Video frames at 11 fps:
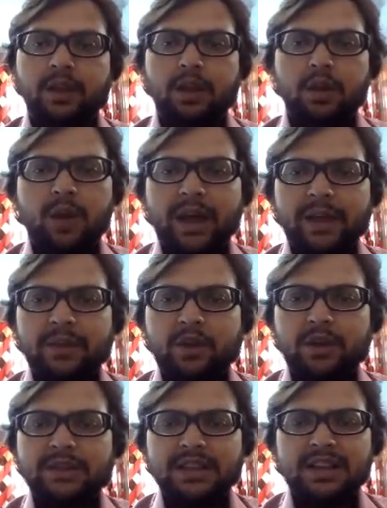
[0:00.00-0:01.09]
Why?
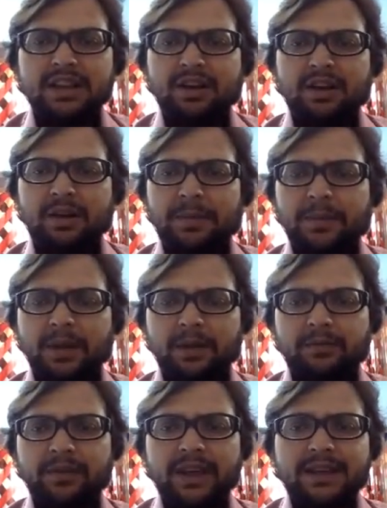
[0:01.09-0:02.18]
Because
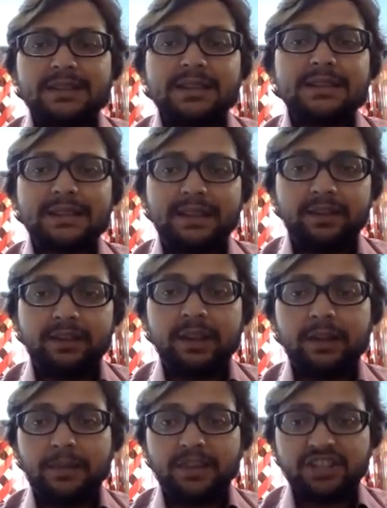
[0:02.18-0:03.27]
we are just giving
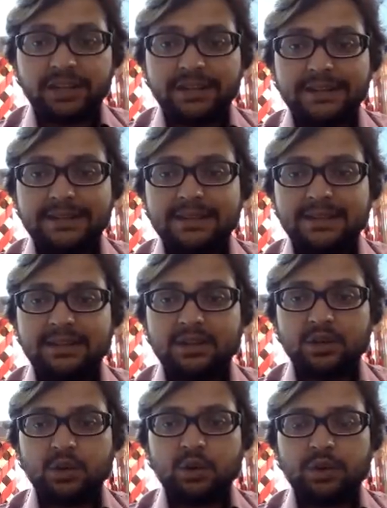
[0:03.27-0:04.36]
machines
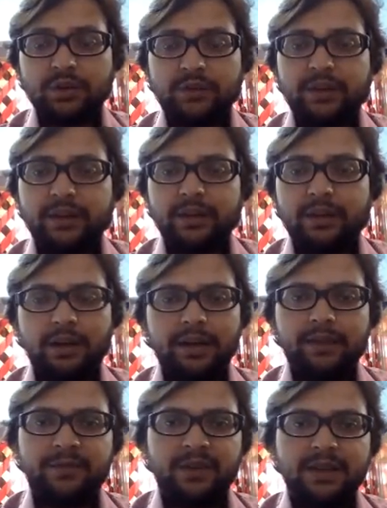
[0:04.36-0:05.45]
to different
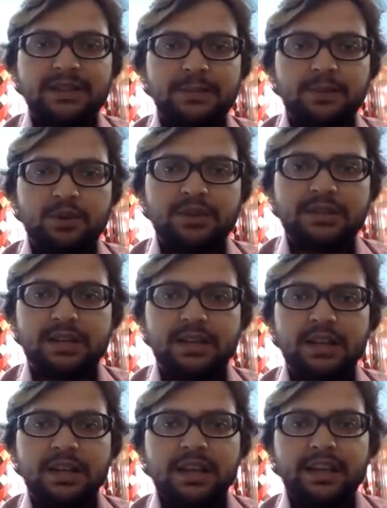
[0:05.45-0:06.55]
if suppose
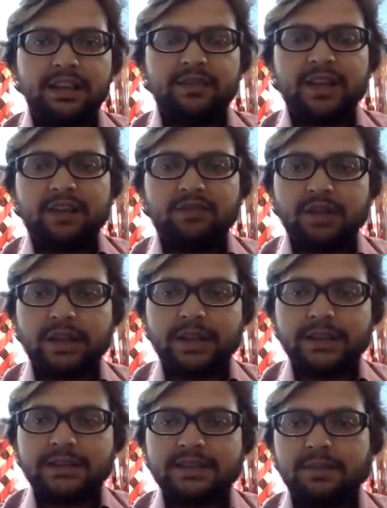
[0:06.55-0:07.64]
if we are working
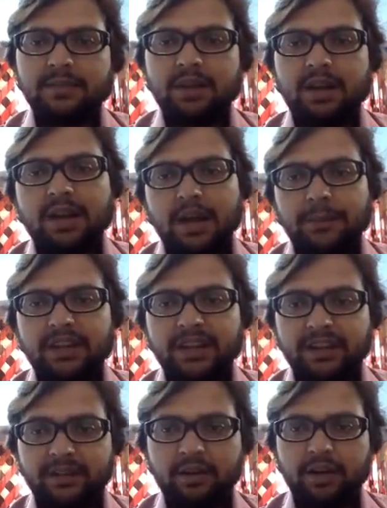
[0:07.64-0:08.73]
in some
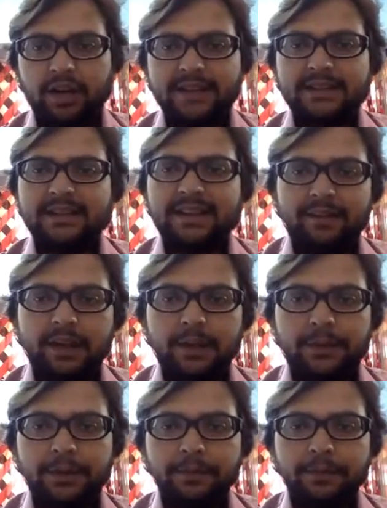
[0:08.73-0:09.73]
company as a developer,